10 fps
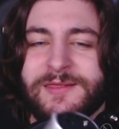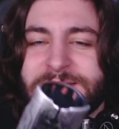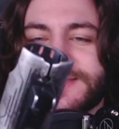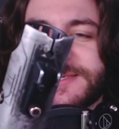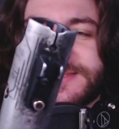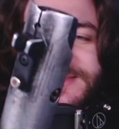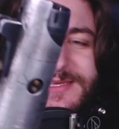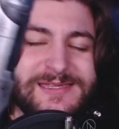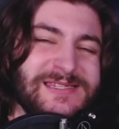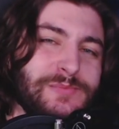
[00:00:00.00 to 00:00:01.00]
This is
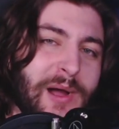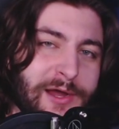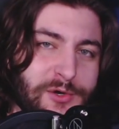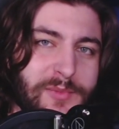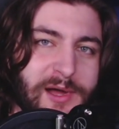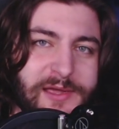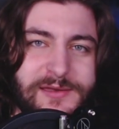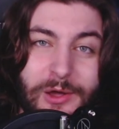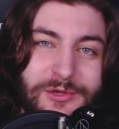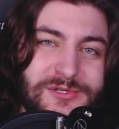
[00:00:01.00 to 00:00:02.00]
inspired by it.
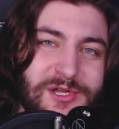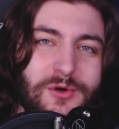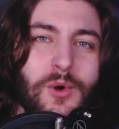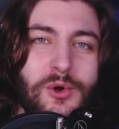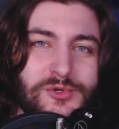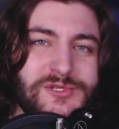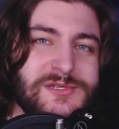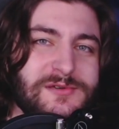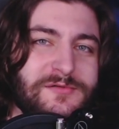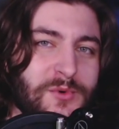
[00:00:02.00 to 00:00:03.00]
Now I use the
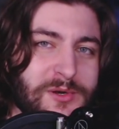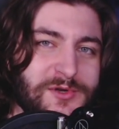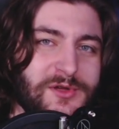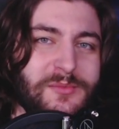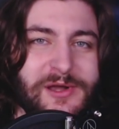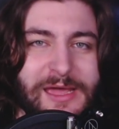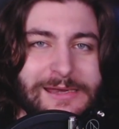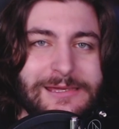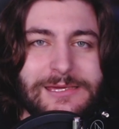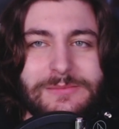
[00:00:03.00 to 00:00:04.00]
quotes when I'm talking about
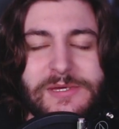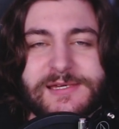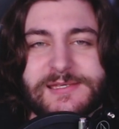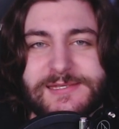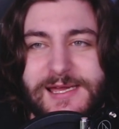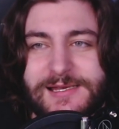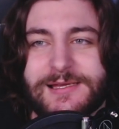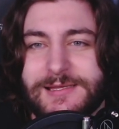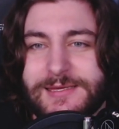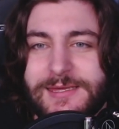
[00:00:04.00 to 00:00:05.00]
Anakin because
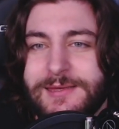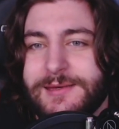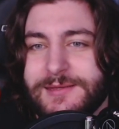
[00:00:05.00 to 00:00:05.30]
technically